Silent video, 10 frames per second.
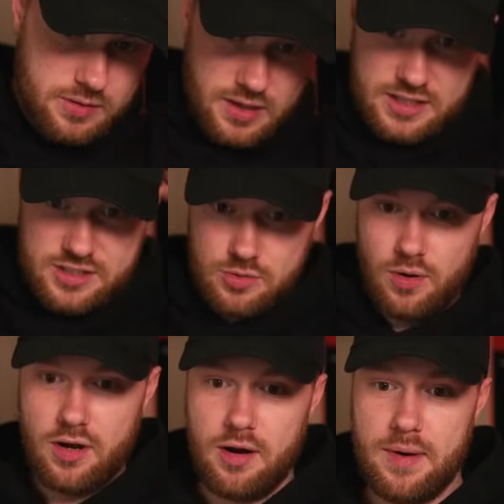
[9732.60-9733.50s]
it still won't
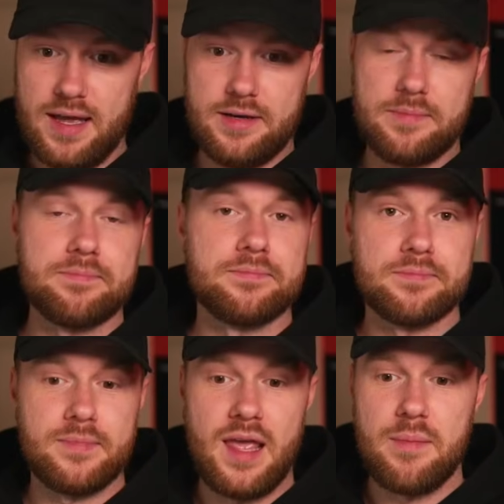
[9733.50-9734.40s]
go on my head.
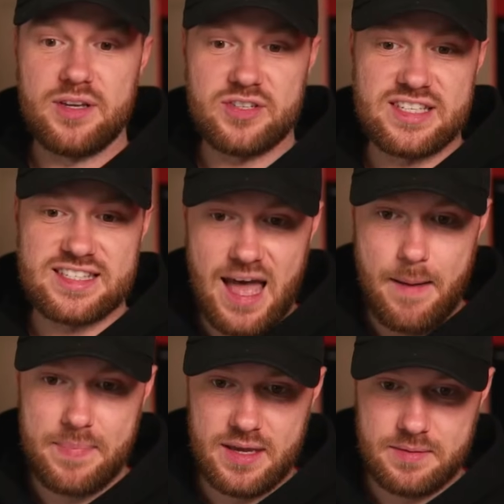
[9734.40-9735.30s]
Because it's that big.